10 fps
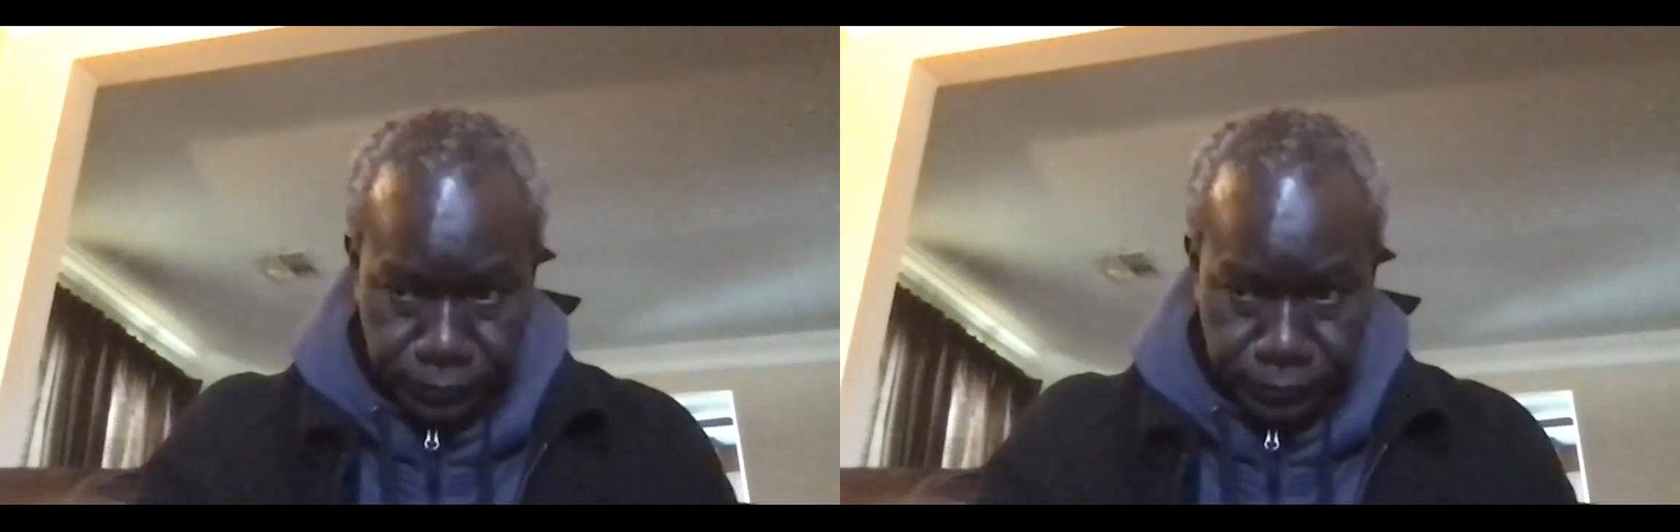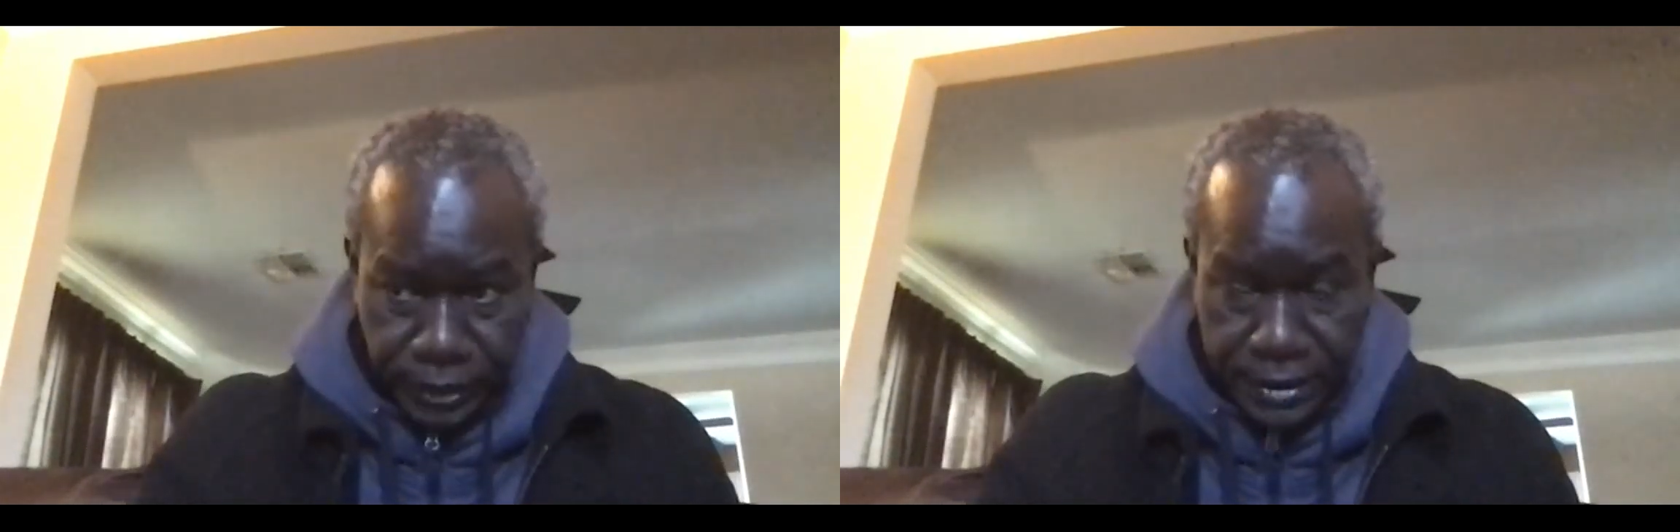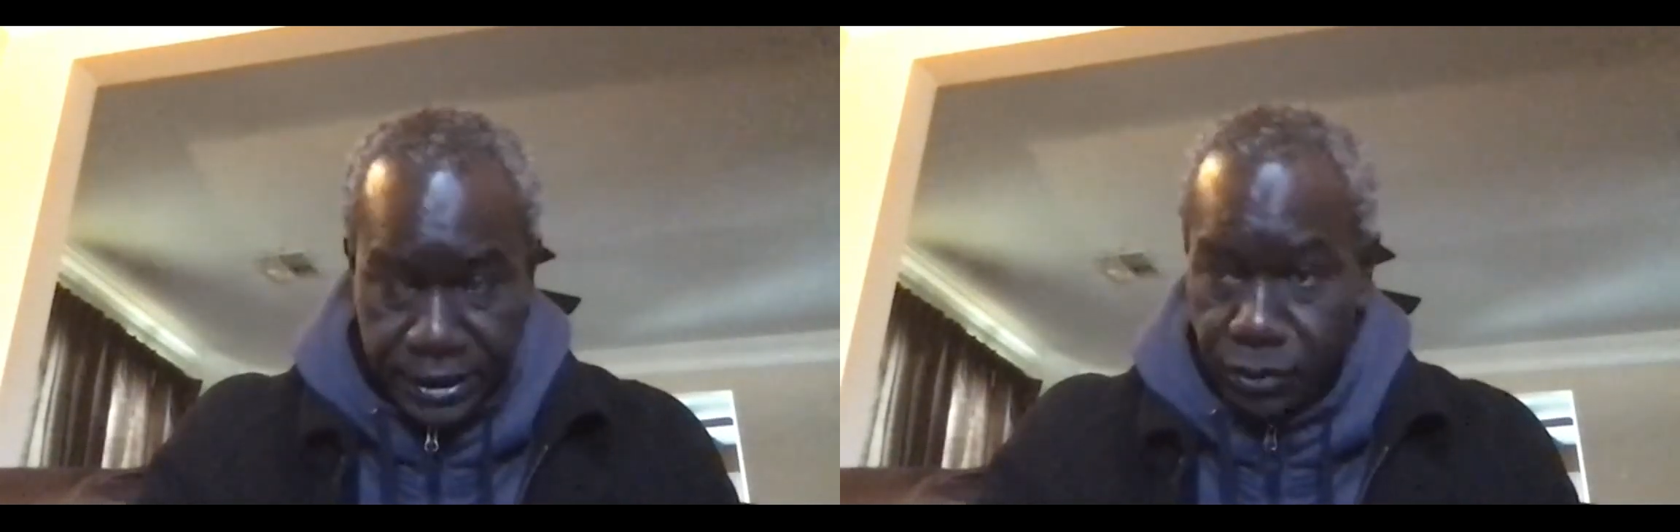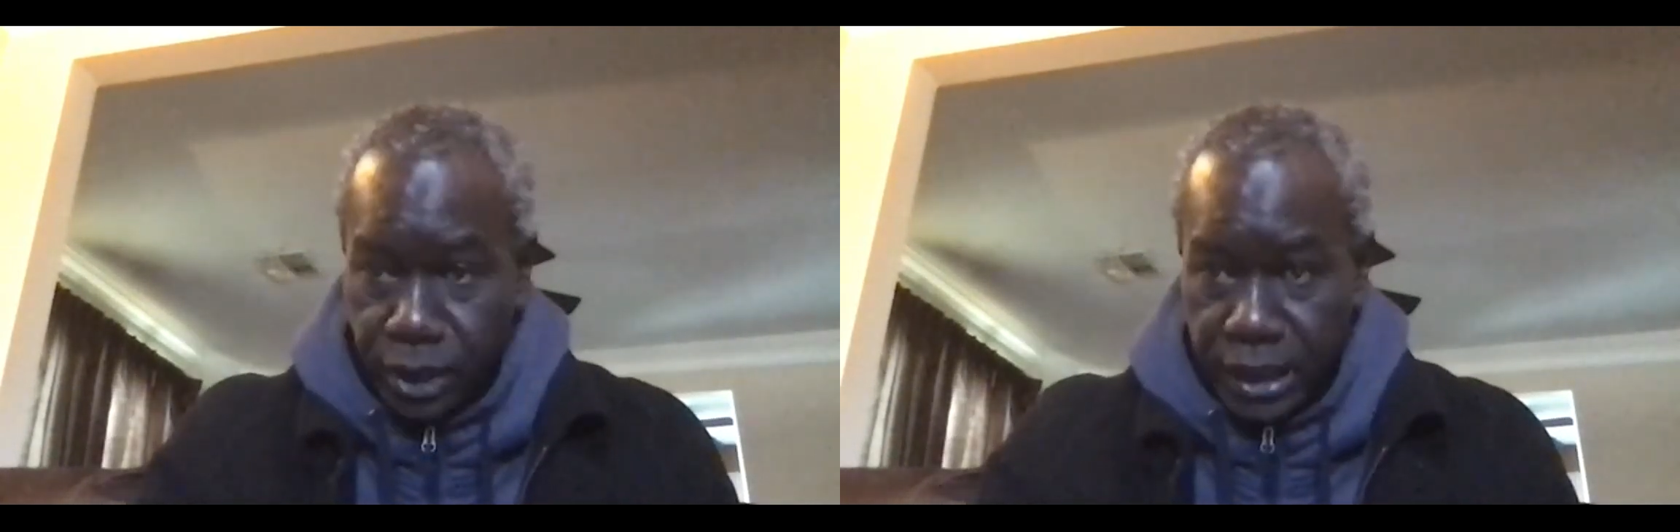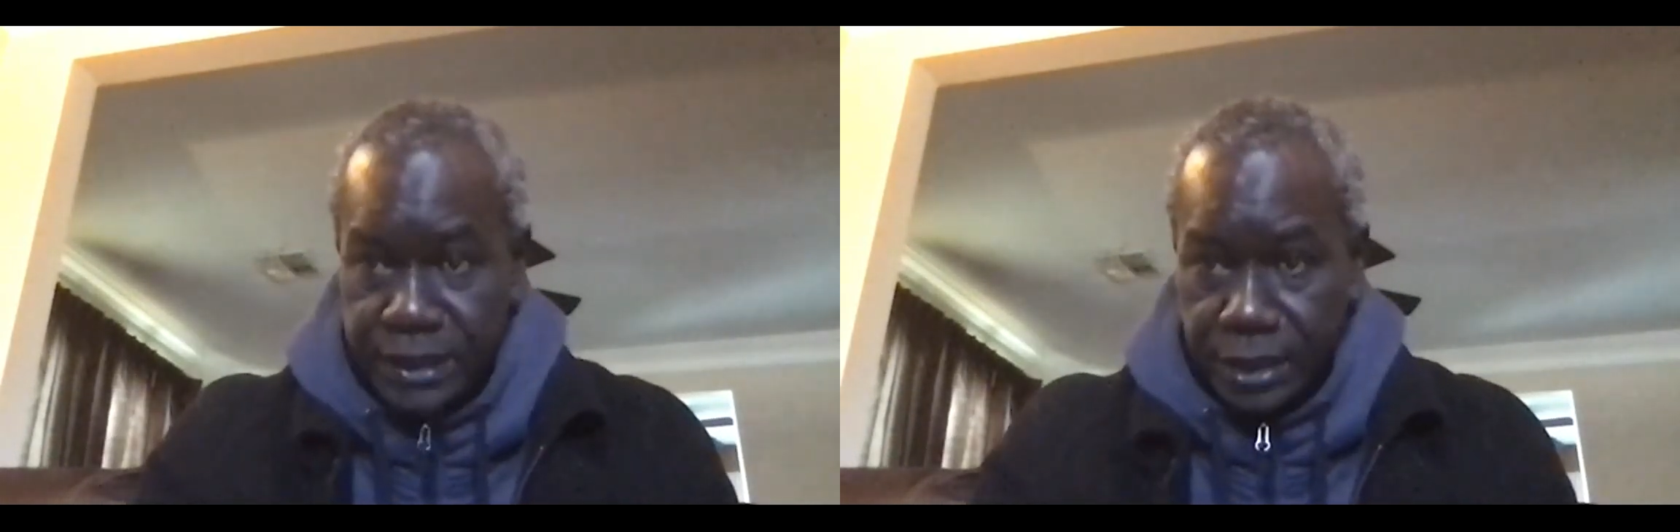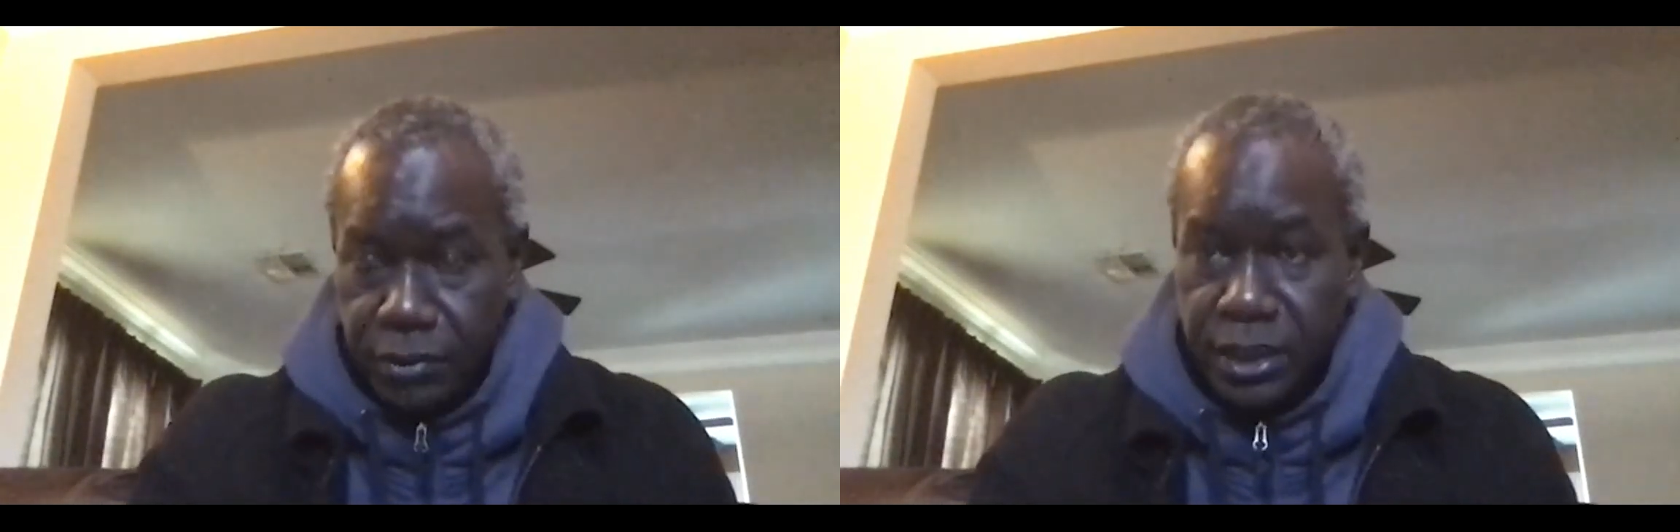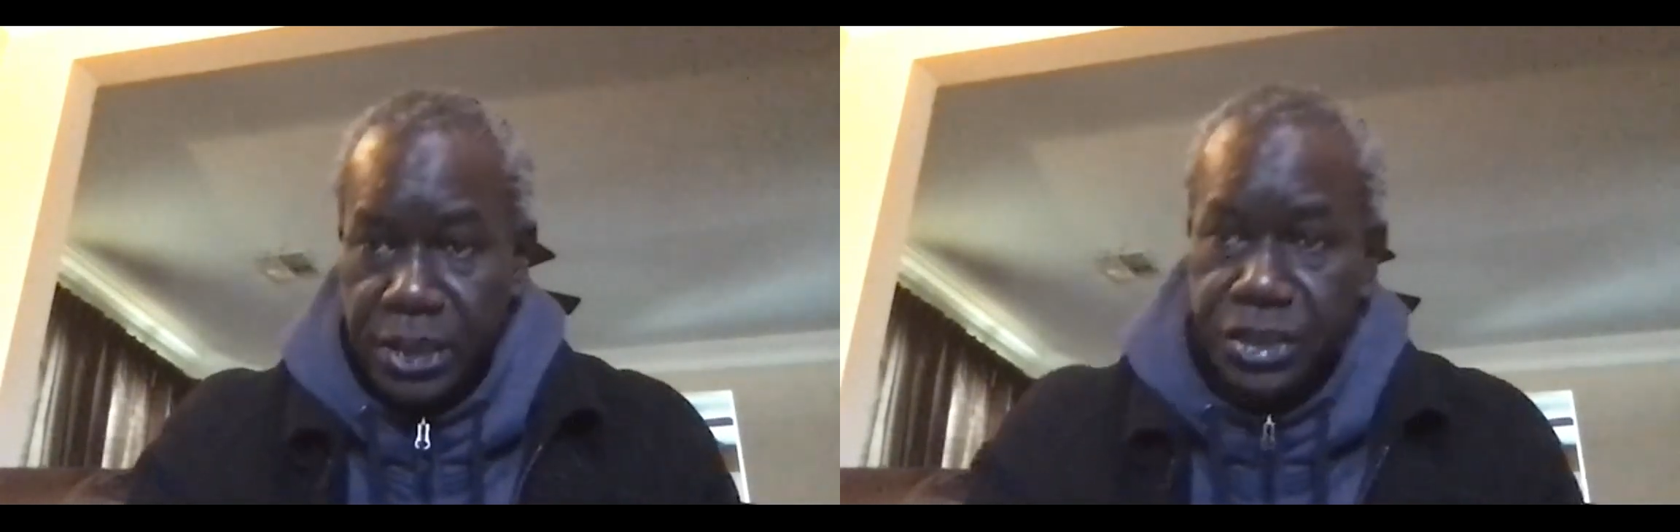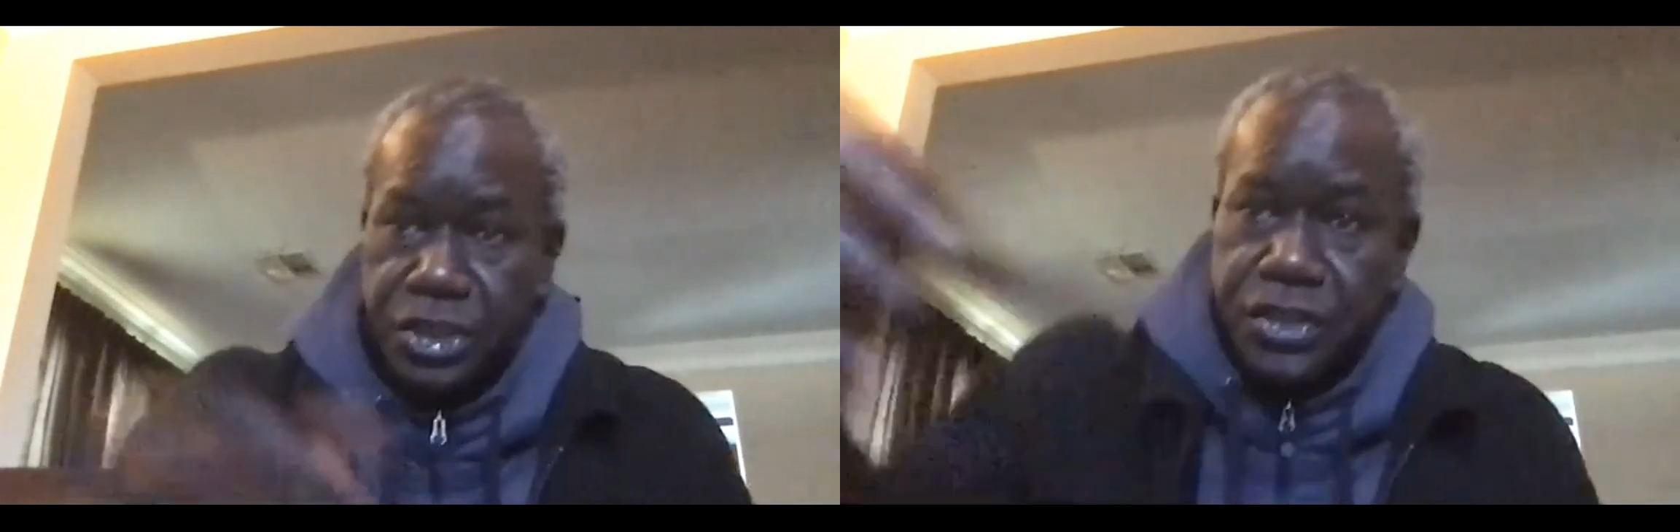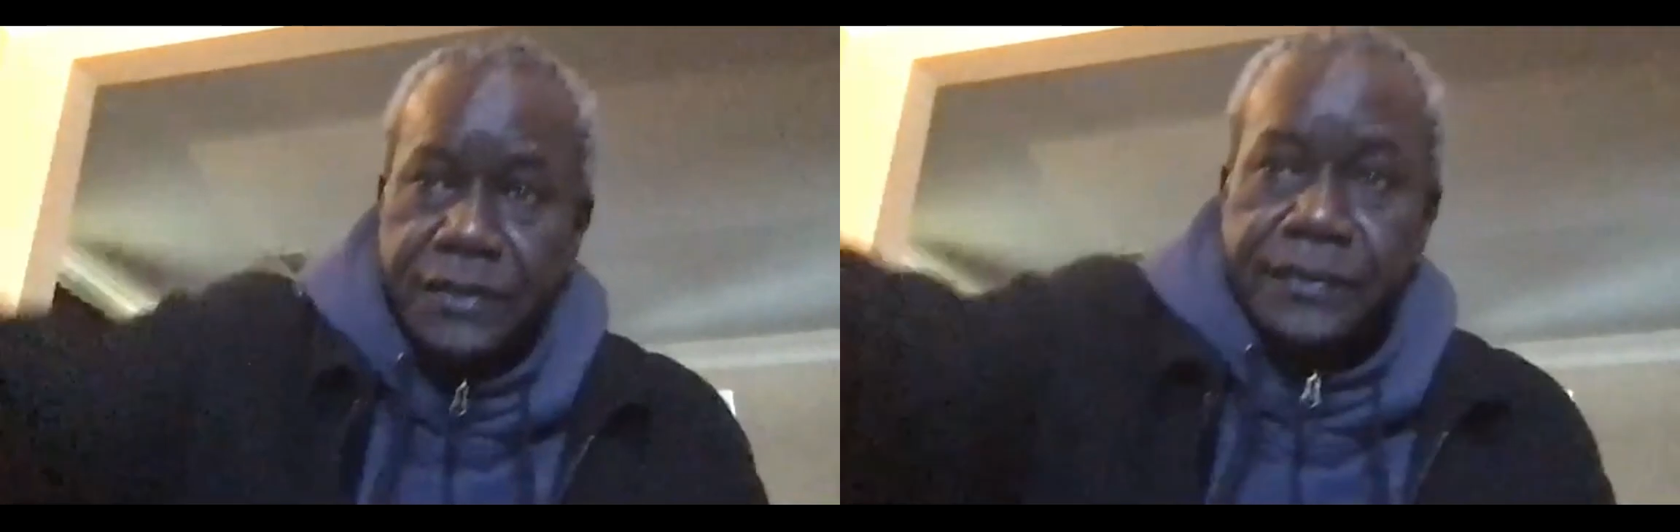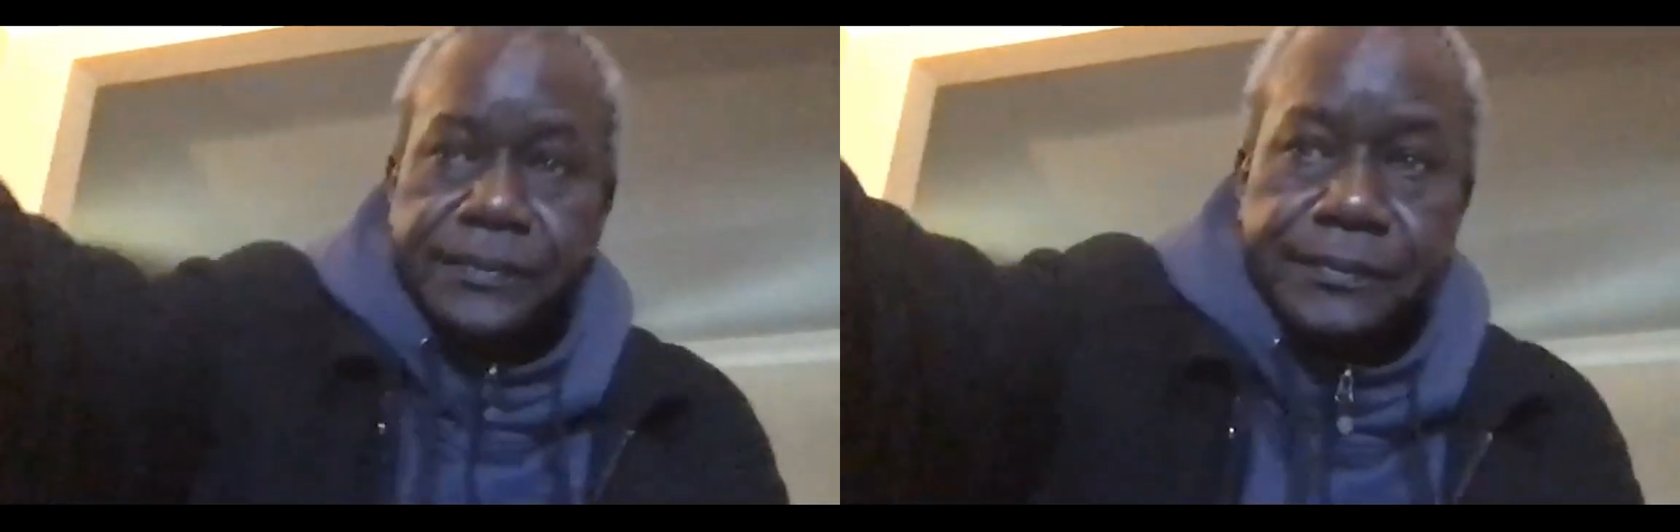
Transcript: Hmm. I, said, I said, okay, teacher,